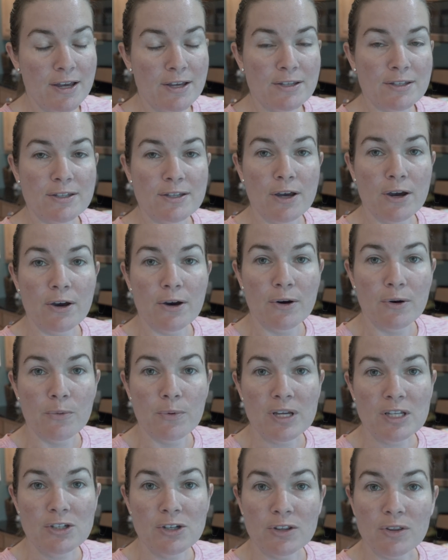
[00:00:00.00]
So
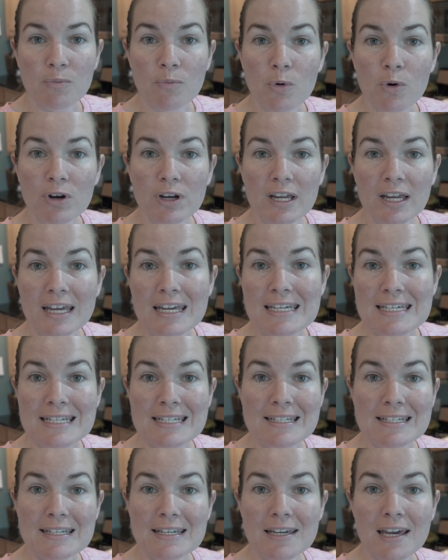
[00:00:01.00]
we took the morning
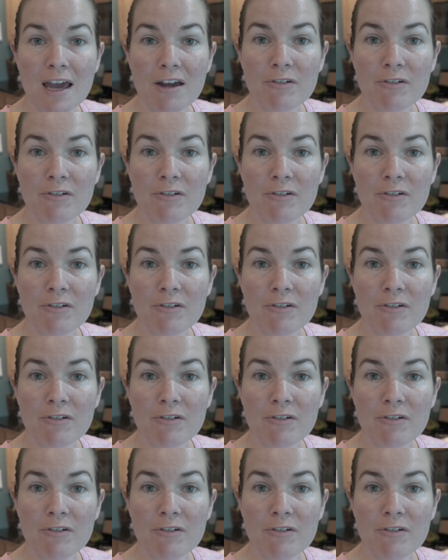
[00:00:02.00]
easy.